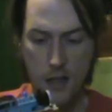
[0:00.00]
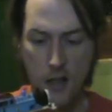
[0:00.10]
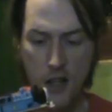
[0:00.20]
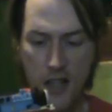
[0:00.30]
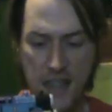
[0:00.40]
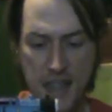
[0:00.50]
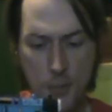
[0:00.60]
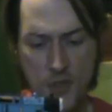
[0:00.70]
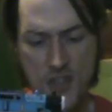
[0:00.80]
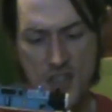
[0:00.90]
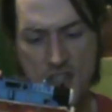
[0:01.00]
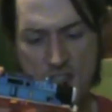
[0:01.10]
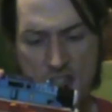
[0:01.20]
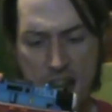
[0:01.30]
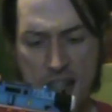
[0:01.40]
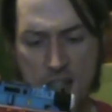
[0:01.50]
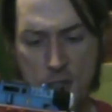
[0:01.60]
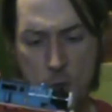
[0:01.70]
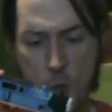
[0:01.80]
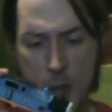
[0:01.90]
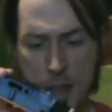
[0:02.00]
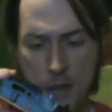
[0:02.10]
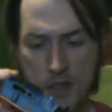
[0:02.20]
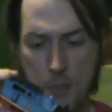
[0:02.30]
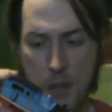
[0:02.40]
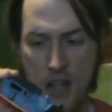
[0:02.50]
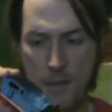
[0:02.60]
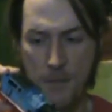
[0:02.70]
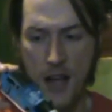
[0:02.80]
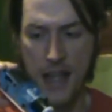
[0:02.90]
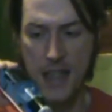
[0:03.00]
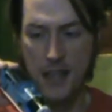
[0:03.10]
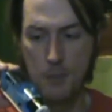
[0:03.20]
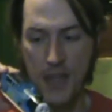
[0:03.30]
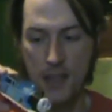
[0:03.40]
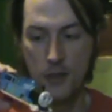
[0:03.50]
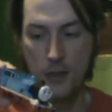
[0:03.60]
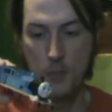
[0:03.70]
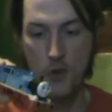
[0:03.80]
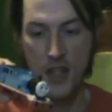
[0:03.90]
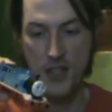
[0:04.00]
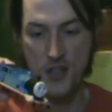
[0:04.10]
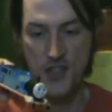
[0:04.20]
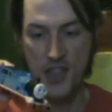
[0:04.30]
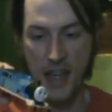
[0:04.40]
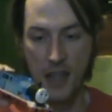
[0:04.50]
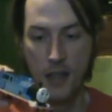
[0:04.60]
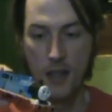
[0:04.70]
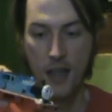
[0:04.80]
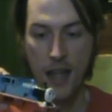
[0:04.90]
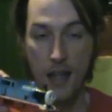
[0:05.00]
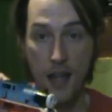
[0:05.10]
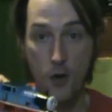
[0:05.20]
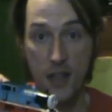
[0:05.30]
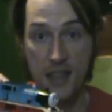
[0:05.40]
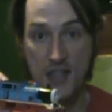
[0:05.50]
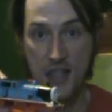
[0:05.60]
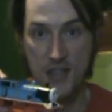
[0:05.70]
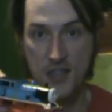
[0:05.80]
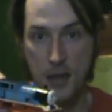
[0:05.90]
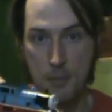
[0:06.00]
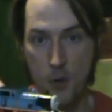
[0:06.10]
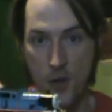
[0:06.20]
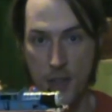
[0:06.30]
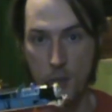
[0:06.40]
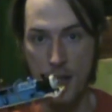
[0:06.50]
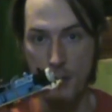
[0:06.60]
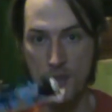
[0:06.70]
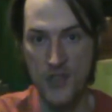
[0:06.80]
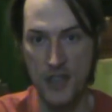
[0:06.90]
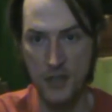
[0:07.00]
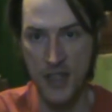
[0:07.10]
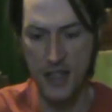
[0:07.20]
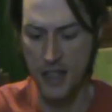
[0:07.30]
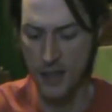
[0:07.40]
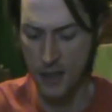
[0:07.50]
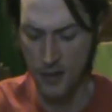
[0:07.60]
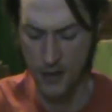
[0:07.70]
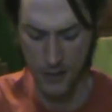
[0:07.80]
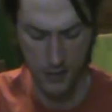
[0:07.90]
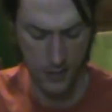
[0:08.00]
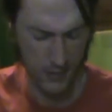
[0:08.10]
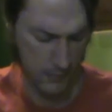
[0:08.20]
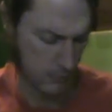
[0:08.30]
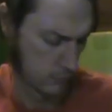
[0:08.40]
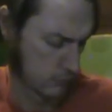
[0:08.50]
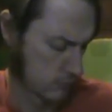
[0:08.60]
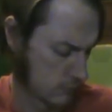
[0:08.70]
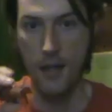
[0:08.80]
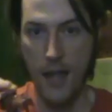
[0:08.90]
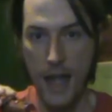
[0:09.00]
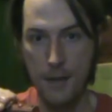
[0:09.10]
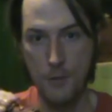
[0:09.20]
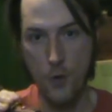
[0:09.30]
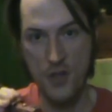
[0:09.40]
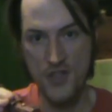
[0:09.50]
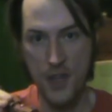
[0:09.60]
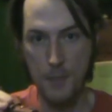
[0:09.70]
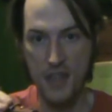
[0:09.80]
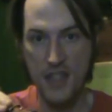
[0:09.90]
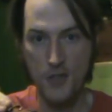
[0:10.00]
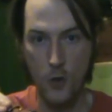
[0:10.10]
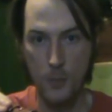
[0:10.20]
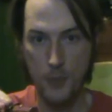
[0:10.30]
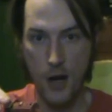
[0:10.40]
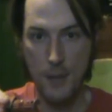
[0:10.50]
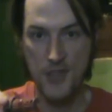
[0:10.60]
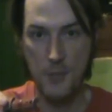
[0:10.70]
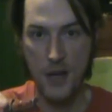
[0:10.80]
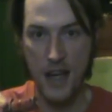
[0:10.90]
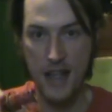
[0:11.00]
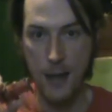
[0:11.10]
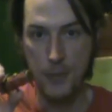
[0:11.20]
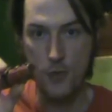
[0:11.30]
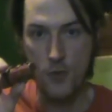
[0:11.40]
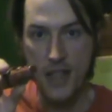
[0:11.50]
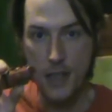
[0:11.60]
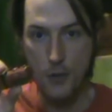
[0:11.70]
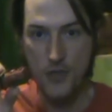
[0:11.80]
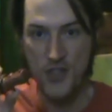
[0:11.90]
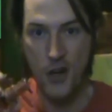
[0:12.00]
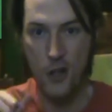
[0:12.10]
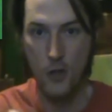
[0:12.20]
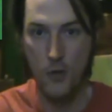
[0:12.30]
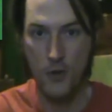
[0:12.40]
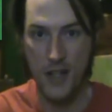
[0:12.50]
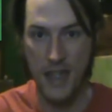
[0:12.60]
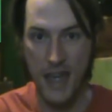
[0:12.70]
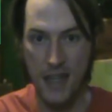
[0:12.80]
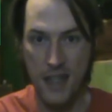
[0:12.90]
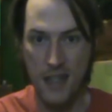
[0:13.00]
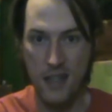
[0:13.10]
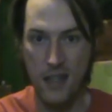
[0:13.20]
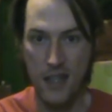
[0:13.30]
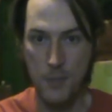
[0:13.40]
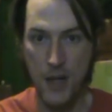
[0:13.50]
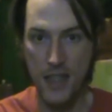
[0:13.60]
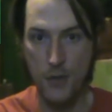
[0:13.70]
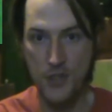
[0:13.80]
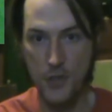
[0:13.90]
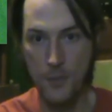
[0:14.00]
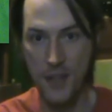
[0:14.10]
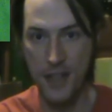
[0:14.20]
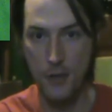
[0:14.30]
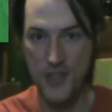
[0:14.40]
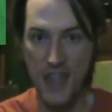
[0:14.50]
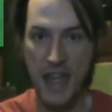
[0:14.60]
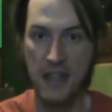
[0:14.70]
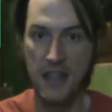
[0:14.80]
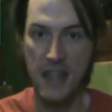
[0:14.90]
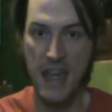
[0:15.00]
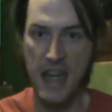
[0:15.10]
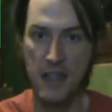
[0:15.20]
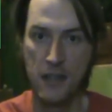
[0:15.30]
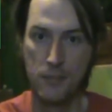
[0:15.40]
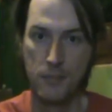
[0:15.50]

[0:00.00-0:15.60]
All I did was just decided to modify it and make it look more interesting, or at least at some point when I was still young. And of course, some of these old props of mine have been reused all over again in my YouTube videos again and again.